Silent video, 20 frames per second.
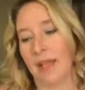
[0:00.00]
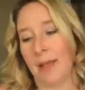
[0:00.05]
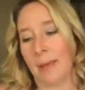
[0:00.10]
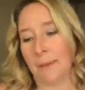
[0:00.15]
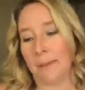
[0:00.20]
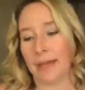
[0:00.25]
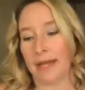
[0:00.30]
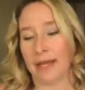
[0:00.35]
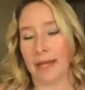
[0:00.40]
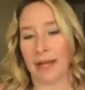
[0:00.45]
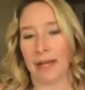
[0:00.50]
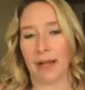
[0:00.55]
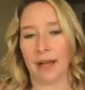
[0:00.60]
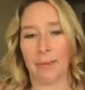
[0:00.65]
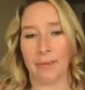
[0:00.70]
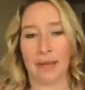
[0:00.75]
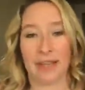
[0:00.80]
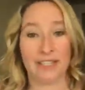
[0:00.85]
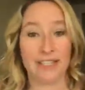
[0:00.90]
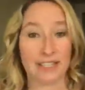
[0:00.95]
But
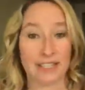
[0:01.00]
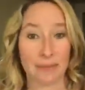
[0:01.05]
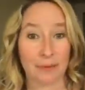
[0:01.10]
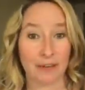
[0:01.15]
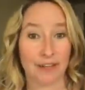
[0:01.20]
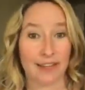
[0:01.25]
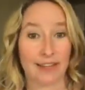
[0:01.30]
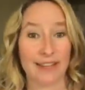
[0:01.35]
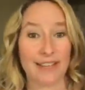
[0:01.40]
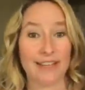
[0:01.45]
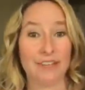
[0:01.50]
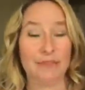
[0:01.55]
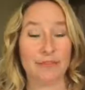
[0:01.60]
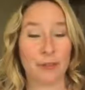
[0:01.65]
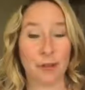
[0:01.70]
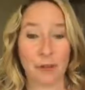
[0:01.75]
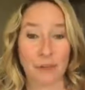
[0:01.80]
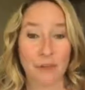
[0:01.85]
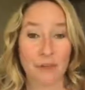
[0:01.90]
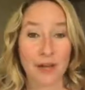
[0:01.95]
I just wanted to
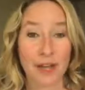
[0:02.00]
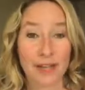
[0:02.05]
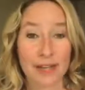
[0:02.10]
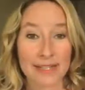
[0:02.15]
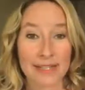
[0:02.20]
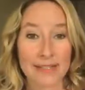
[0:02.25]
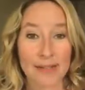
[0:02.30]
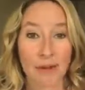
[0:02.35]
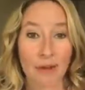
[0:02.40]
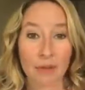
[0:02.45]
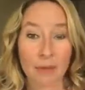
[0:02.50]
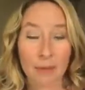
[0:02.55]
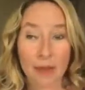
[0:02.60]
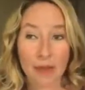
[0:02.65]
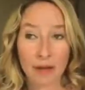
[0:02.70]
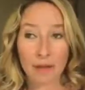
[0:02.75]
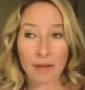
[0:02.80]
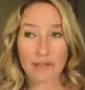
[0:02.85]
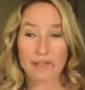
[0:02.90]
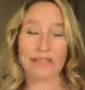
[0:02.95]
inform you guys all
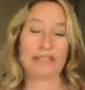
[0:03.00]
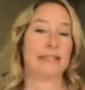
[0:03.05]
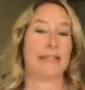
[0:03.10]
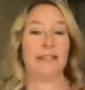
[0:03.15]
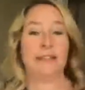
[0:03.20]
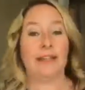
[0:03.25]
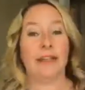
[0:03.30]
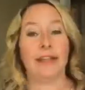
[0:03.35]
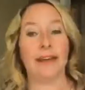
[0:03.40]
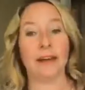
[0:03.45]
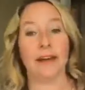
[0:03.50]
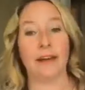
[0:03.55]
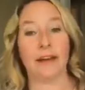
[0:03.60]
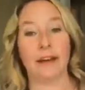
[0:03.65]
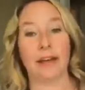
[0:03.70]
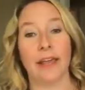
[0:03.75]
about skincare